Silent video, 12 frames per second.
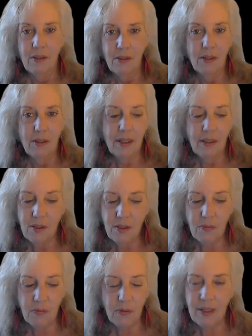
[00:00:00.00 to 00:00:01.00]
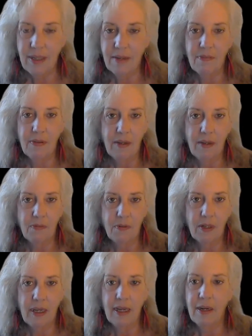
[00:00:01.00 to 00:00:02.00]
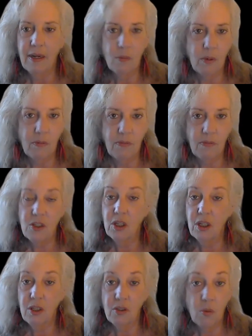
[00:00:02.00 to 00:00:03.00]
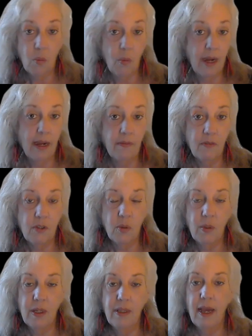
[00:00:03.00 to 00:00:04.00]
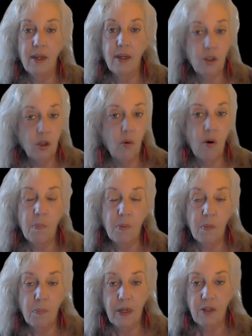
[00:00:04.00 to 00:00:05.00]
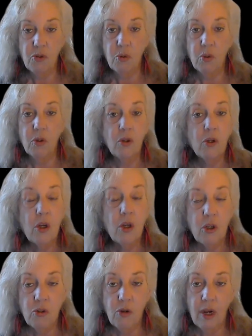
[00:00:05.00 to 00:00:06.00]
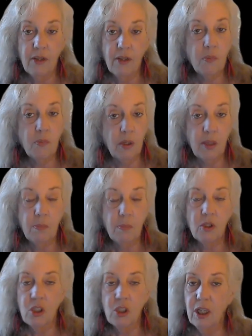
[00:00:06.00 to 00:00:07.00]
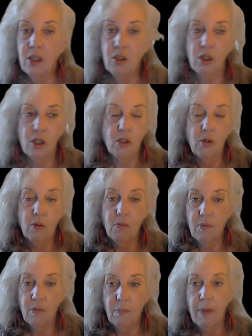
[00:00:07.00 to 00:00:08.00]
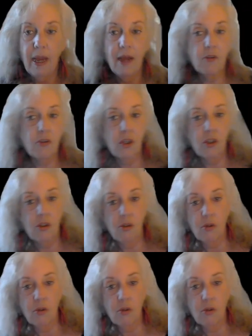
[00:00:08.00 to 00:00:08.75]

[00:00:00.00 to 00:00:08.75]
You need to forgive and forget, and revision is a way of doing that. And you are a perpetual transmuting machine. You can do it from the past, you can